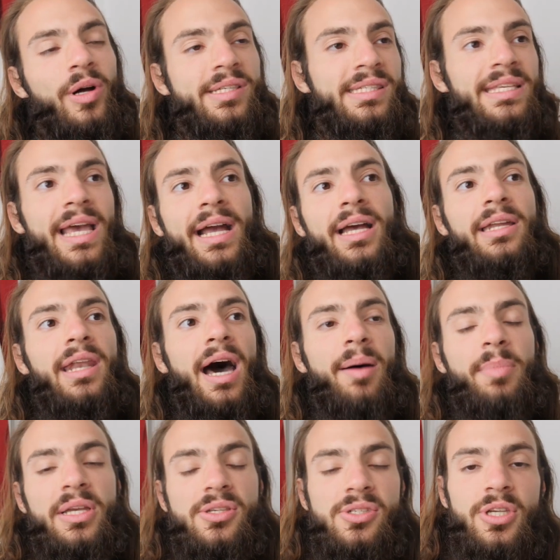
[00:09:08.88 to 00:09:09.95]
the
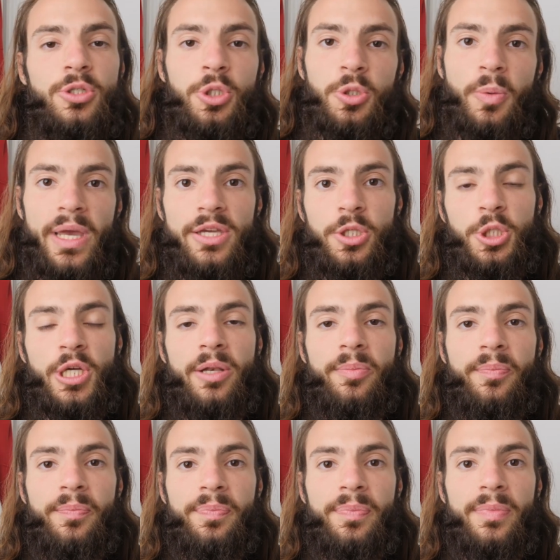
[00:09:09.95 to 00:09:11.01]
economic situation?